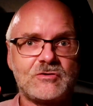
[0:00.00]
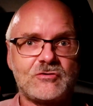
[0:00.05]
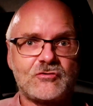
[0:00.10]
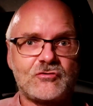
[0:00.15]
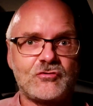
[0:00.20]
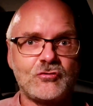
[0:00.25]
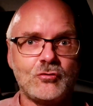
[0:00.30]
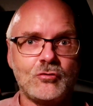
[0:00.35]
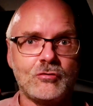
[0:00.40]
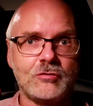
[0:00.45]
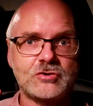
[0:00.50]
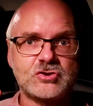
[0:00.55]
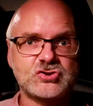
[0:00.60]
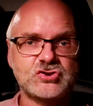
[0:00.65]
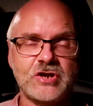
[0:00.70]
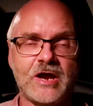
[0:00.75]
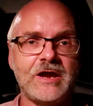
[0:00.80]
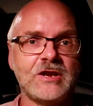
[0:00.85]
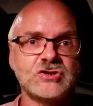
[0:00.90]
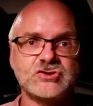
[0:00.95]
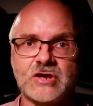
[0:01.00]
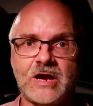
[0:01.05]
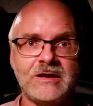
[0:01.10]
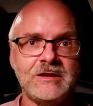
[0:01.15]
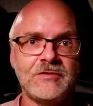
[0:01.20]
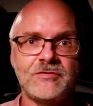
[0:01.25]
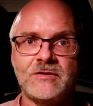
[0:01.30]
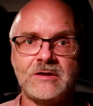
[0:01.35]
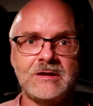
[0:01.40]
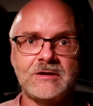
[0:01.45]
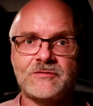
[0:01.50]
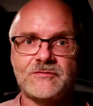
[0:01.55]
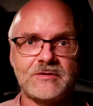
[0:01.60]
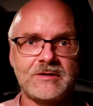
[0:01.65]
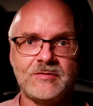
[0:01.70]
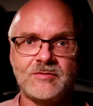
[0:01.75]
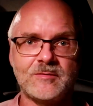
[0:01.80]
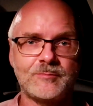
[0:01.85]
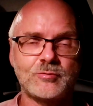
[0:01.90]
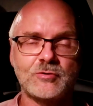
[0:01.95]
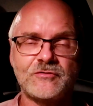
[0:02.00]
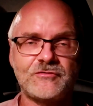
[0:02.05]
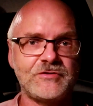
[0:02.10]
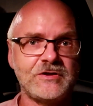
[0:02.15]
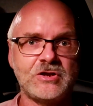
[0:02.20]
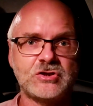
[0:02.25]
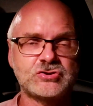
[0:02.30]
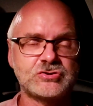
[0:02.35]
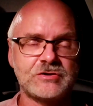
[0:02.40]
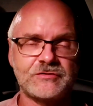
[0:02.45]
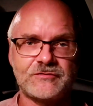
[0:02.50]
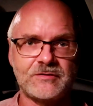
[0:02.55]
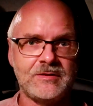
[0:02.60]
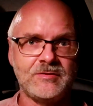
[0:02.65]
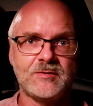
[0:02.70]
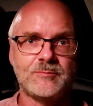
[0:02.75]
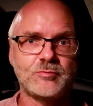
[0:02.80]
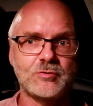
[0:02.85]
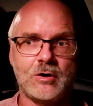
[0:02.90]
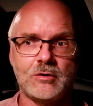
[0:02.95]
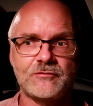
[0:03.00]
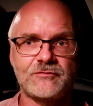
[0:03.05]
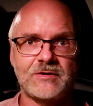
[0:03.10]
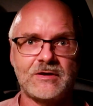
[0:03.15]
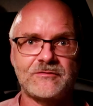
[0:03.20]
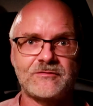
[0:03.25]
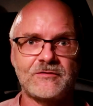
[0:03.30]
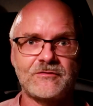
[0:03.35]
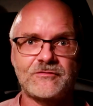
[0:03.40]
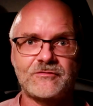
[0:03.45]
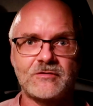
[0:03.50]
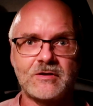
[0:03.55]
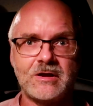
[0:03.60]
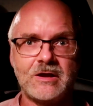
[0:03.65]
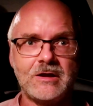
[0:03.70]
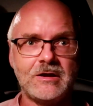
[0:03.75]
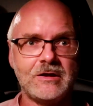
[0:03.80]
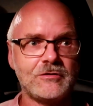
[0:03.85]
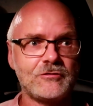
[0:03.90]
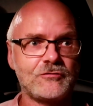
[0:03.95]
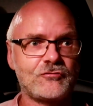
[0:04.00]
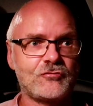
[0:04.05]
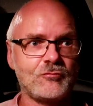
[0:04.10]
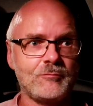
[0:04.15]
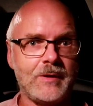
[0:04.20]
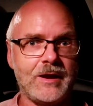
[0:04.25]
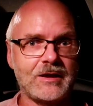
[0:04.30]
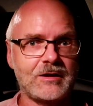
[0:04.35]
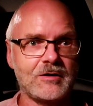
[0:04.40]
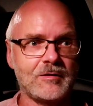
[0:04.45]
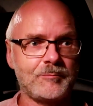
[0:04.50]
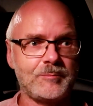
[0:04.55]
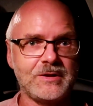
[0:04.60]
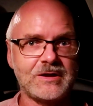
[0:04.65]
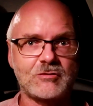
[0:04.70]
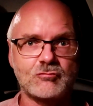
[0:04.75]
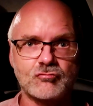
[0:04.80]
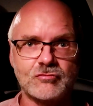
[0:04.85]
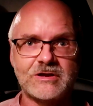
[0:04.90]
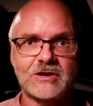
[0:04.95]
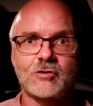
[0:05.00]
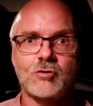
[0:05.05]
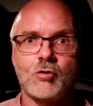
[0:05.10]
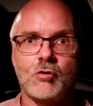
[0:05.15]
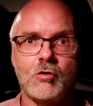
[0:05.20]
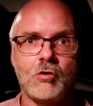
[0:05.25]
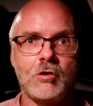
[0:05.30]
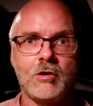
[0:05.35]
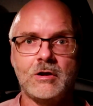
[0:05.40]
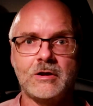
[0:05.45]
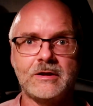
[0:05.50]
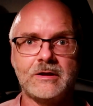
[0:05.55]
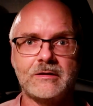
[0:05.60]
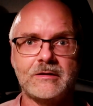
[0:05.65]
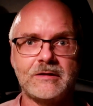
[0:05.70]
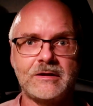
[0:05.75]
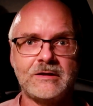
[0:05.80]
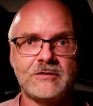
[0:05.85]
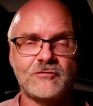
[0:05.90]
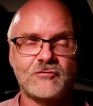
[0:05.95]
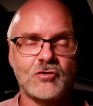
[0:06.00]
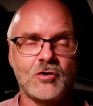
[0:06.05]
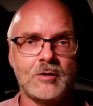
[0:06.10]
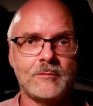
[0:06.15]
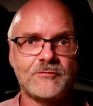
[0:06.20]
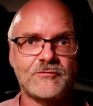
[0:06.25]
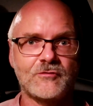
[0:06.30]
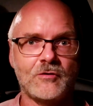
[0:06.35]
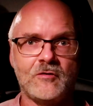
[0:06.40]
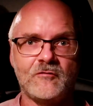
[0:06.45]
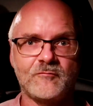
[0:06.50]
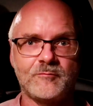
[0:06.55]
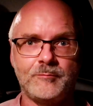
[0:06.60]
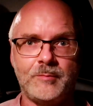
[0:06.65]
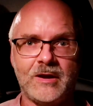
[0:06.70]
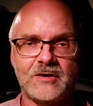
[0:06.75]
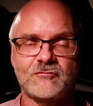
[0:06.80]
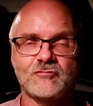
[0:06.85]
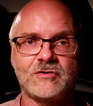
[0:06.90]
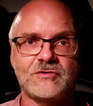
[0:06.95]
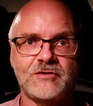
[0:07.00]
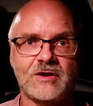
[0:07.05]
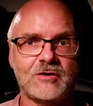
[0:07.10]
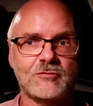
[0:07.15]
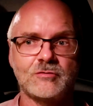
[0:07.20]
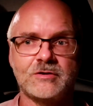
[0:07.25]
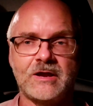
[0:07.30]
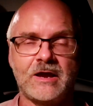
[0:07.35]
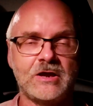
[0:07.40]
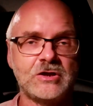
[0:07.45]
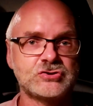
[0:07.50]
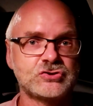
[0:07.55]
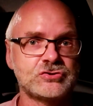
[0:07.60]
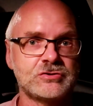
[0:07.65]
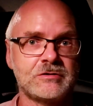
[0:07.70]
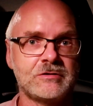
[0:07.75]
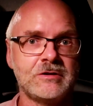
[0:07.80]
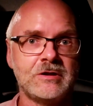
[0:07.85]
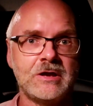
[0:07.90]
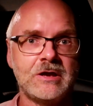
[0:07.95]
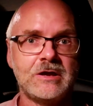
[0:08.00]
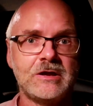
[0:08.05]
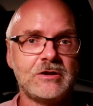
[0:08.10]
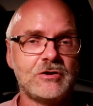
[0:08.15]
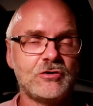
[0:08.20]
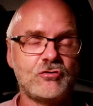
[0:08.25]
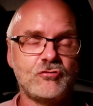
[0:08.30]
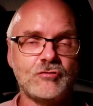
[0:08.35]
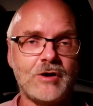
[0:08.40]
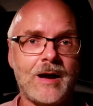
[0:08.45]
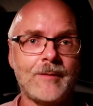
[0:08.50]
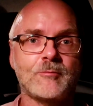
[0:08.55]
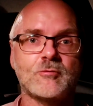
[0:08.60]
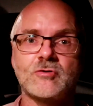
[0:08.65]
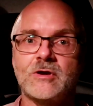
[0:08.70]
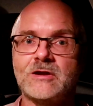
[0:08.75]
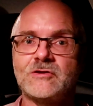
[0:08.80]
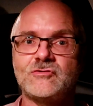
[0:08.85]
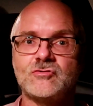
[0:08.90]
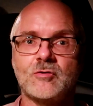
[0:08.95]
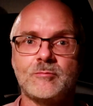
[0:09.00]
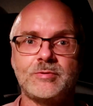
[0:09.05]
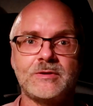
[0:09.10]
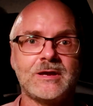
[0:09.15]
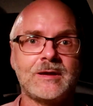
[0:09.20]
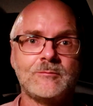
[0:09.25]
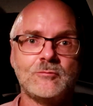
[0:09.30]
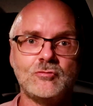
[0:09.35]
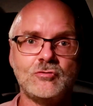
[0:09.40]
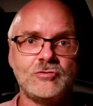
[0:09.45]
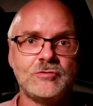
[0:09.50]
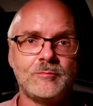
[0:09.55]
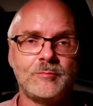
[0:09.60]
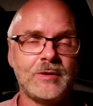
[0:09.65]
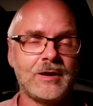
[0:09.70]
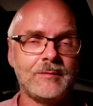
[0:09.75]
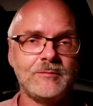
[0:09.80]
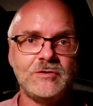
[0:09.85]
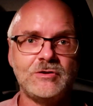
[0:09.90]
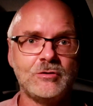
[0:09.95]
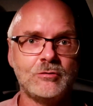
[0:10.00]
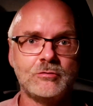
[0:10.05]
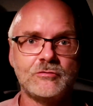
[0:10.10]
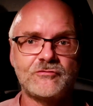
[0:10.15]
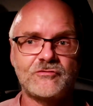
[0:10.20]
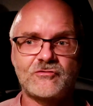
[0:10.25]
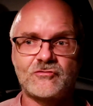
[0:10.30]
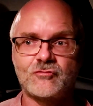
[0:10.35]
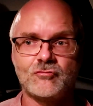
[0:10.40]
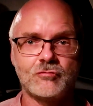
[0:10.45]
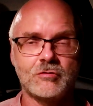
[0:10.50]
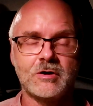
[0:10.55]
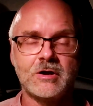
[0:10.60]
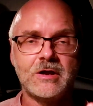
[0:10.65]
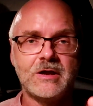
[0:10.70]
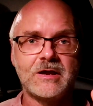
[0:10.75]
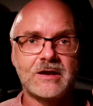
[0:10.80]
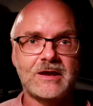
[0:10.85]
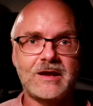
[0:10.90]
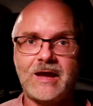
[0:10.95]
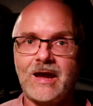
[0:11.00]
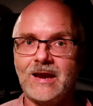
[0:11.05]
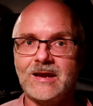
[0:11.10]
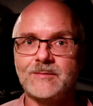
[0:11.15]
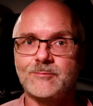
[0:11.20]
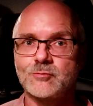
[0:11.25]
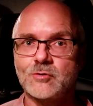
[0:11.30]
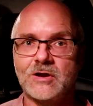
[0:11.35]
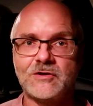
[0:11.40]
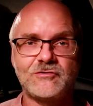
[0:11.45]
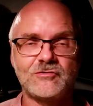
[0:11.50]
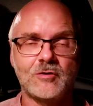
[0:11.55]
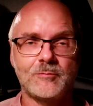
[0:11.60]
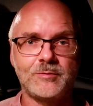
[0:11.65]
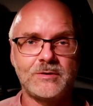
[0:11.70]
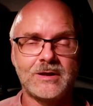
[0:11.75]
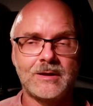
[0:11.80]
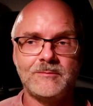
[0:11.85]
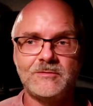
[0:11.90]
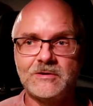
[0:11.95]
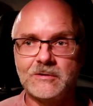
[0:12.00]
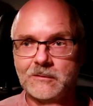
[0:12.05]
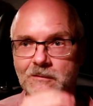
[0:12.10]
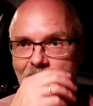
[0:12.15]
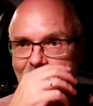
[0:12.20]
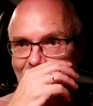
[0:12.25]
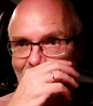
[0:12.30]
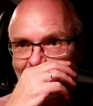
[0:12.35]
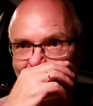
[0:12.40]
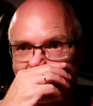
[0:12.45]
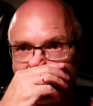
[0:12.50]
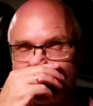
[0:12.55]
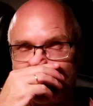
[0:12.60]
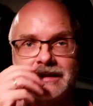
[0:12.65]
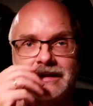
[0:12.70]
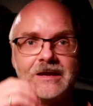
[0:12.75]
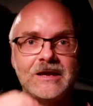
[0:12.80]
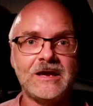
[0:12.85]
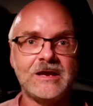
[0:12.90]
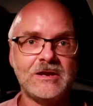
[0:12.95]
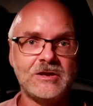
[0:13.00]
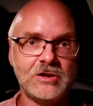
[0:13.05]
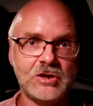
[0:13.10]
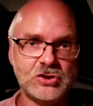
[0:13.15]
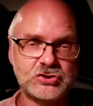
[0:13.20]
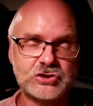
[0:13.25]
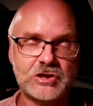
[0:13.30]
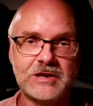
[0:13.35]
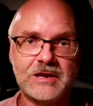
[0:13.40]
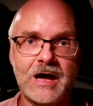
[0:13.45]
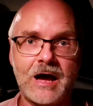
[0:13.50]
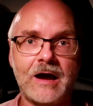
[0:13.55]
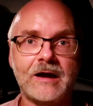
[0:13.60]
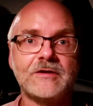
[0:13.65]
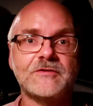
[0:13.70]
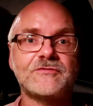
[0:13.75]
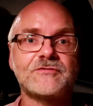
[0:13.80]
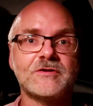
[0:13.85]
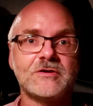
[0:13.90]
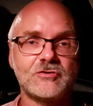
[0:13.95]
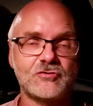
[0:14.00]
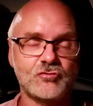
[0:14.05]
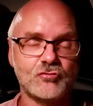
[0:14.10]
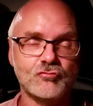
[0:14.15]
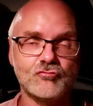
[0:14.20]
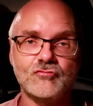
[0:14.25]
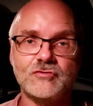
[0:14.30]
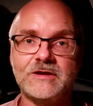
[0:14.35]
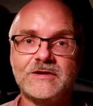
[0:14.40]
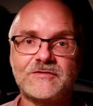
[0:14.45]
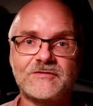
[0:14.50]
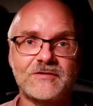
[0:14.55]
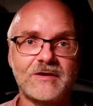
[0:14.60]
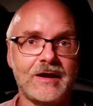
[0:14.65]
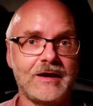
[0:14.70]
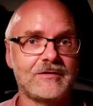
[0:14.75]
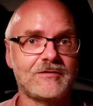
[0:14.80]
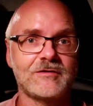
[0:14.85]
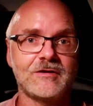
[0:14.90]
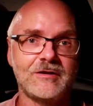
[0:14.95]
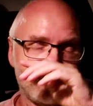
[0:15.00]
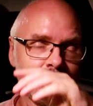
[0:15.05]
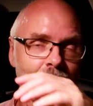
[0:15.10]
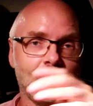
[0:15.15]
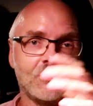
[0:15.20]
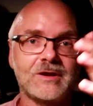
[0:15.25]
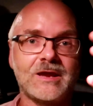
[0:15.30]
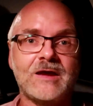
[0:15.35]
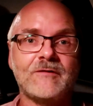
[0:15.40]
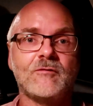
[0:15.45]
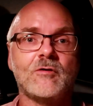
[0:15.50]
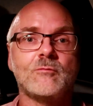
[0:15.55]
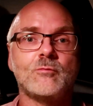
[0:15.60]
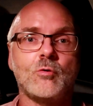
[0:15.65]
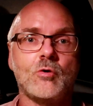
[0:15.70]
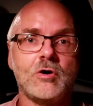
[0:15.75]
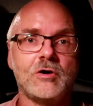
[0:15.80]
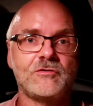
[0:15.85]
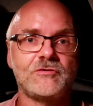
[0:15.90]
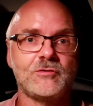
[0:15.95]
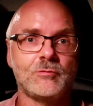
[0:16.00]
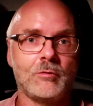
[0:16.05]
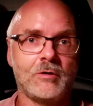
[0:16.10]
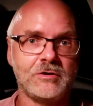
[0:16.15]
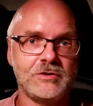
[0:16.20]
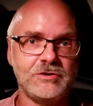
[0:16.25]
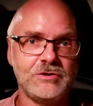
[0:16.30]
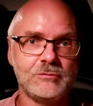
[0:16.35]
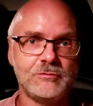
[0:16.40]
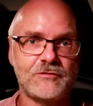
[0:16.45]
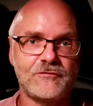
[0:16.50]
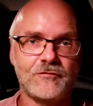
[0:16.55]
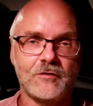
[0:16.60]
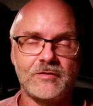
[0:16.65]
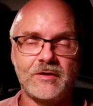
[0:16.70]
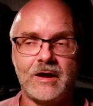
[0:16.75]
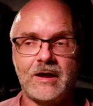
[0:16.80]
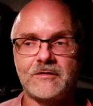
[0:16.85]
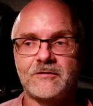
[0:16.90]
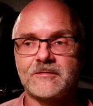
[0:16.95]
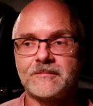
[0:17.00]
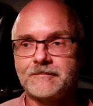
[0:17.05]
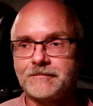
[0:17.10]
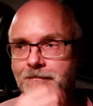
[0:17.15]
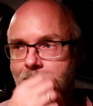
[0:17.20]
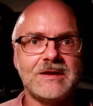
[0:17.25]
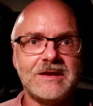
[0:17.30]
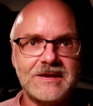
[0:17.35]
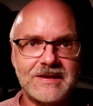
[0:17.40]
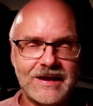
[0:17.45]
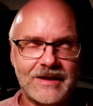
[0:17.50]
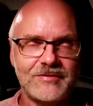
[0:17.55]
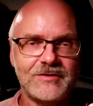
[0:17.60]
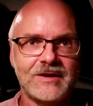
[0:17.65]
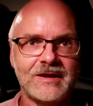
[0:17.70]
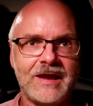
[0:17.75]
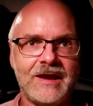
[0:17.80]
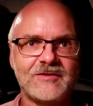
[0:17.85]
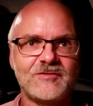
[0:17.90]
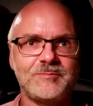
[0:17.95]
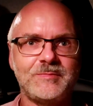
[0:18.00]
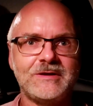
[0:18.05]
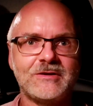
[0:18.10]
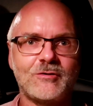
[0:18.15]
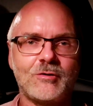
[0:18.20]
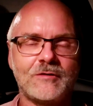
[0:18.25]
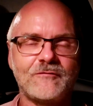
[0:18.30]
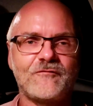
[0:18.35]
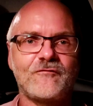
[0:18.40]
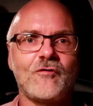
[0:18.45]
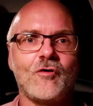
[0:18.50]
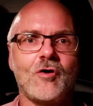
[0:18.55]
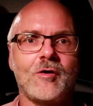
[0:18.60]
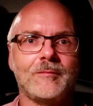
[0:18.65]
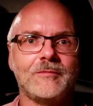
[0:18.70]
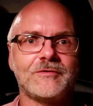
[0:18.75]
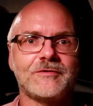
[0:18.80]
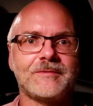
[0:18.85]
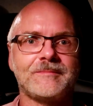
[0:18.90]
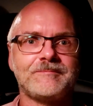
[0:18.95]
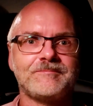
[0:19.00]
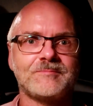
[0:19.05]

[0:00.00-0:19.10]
to change anything in the procedures, in the processes, to make a big recall in terms of battery degradation, to upgrade your BMUs, to calibrate your BMUs, initialize, to reset, whatever word you want to use for that. Nothing has been confirmed.